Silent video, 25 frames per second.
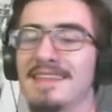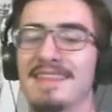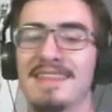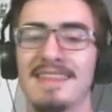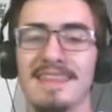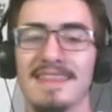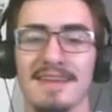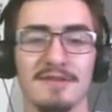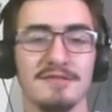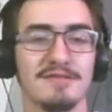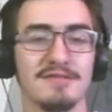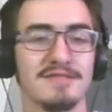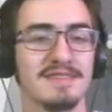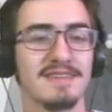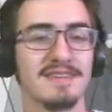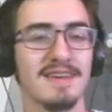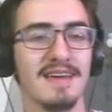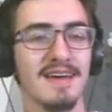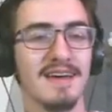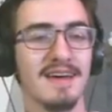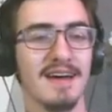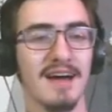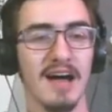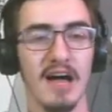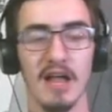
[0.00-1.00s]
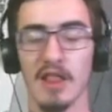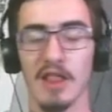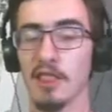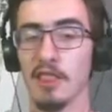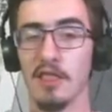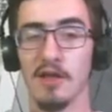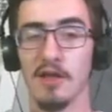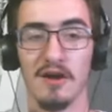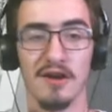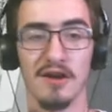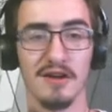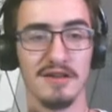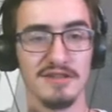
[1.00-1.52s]
there's a
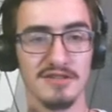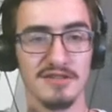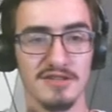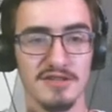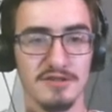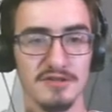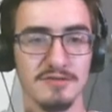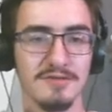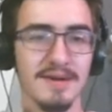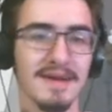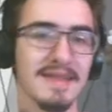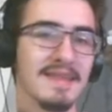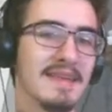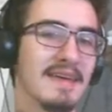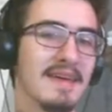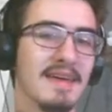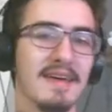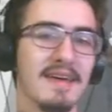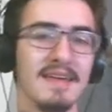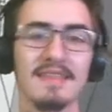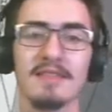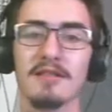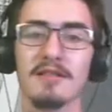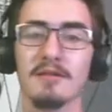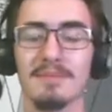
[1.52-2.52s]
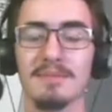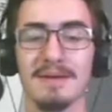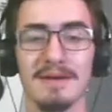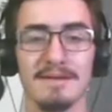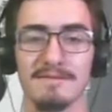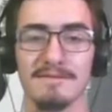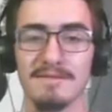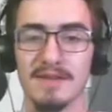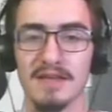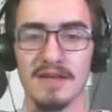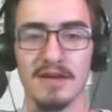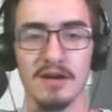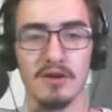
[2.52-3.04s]
lot to it. There'll be a
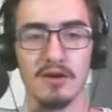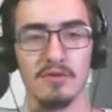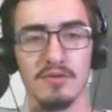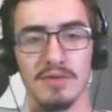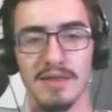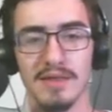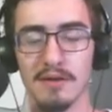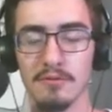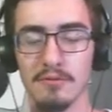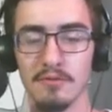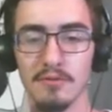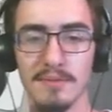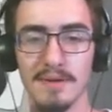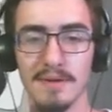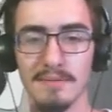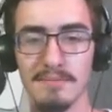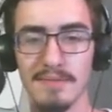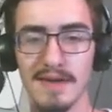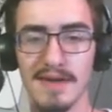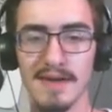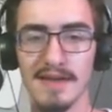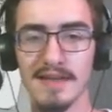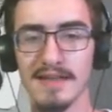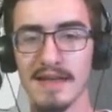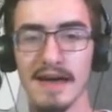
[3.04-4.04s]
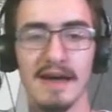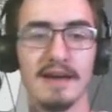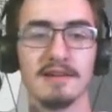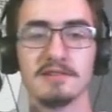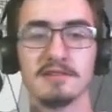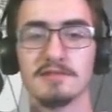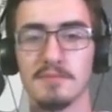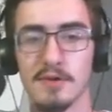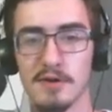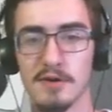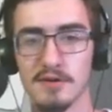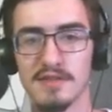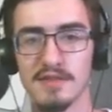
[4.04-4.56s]
video that will be made as
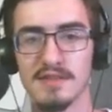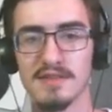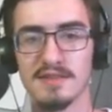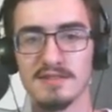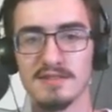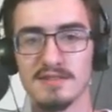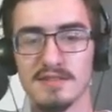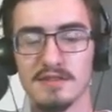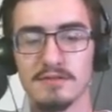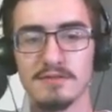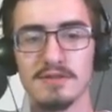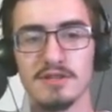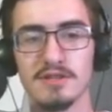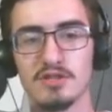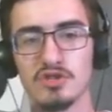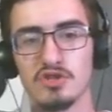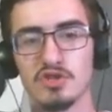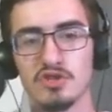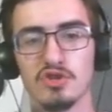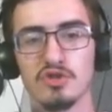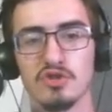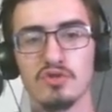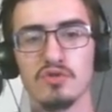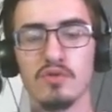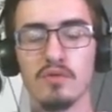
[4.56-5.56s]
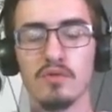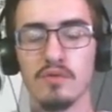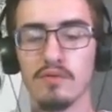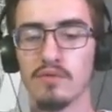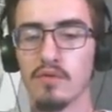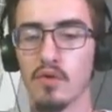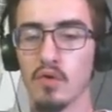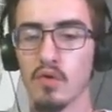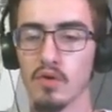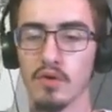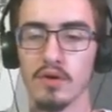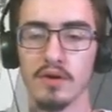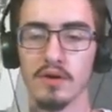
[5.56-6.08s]
part of this series too
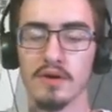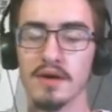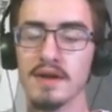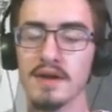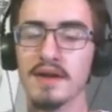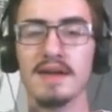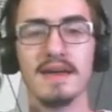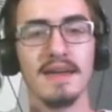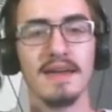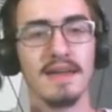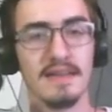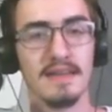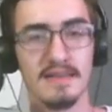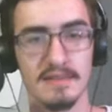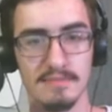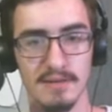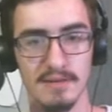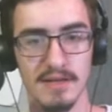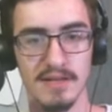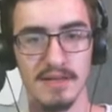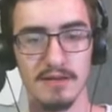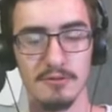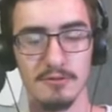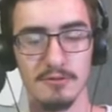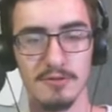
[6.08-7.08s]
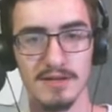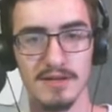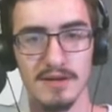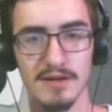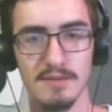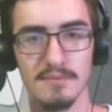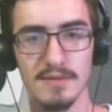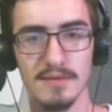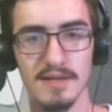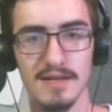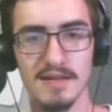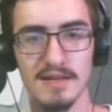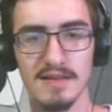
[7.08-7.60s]
for explaining what the
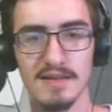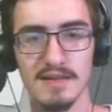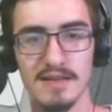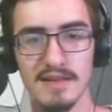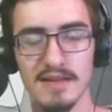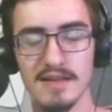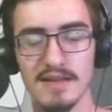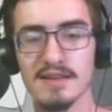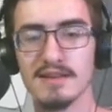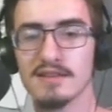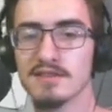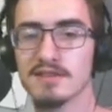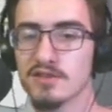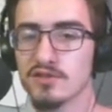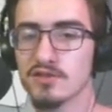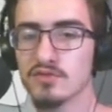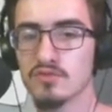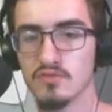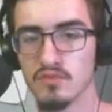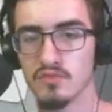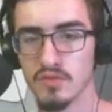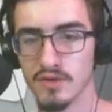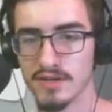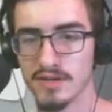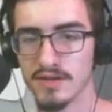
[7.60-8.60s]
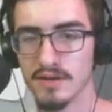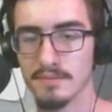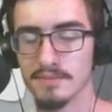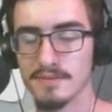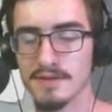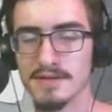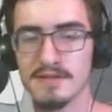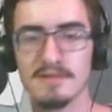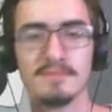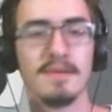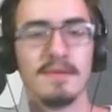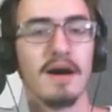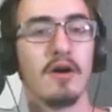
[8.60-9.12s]
company is, what the
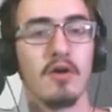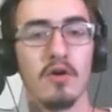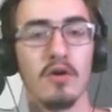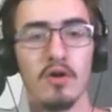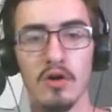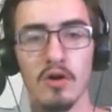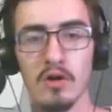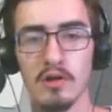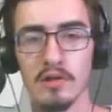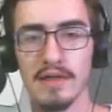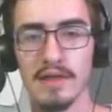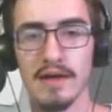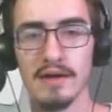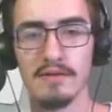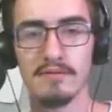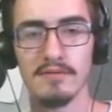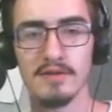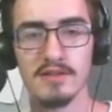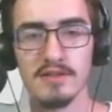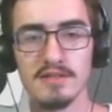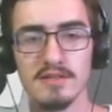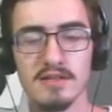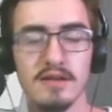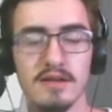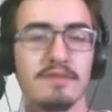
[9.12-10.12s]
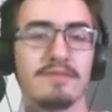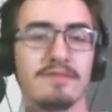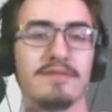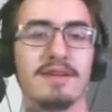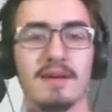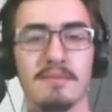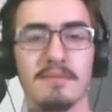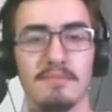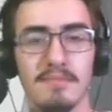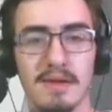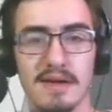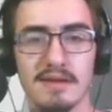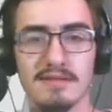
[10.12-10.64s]
company's about, all that fun stuff
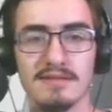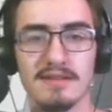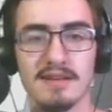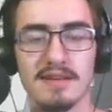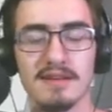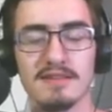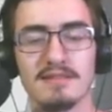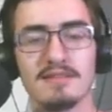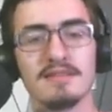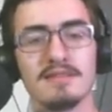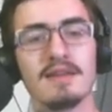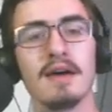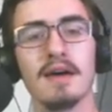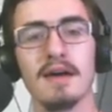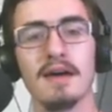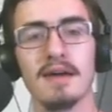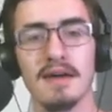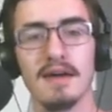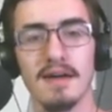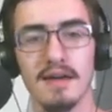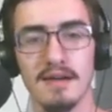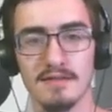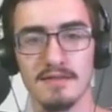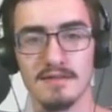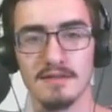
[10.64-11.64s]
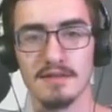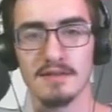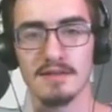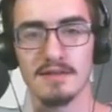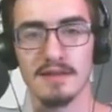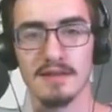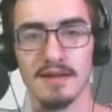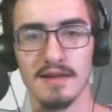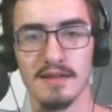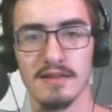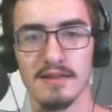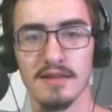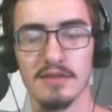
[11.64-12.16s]
in basics. It's
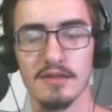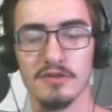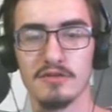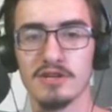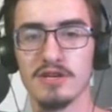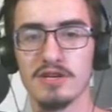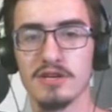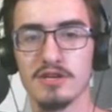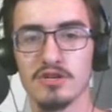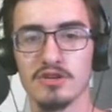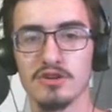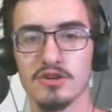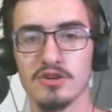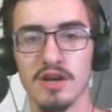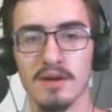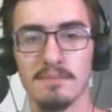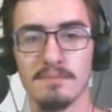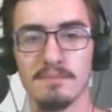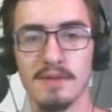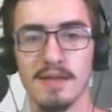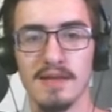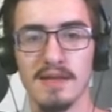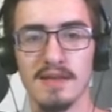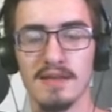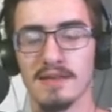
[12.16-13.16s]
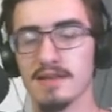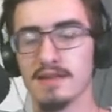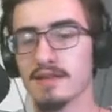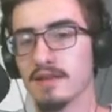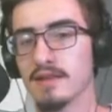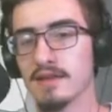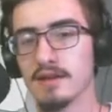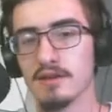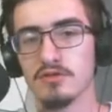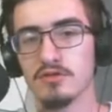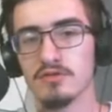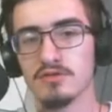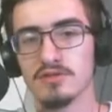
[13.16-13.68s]
like another t-shirt company
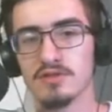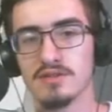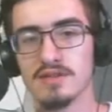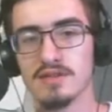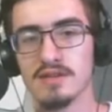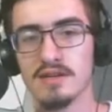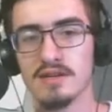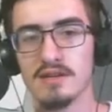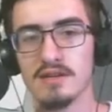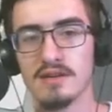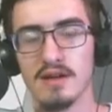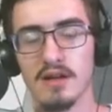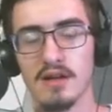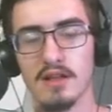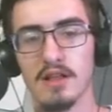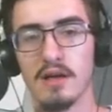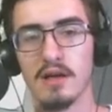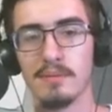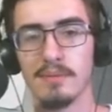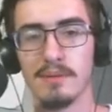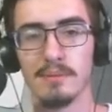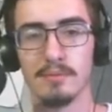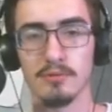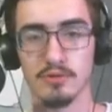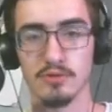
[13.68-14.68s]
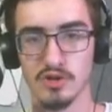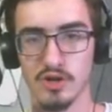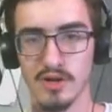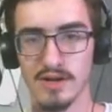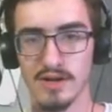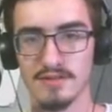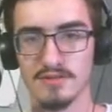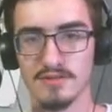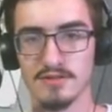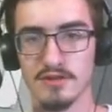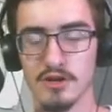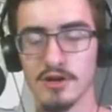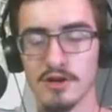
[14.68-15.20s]
like you'll see a lot of people try
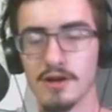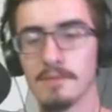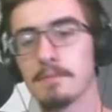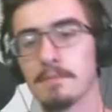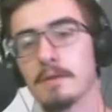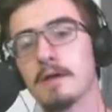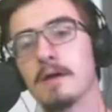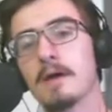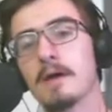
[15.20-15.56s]
and start up,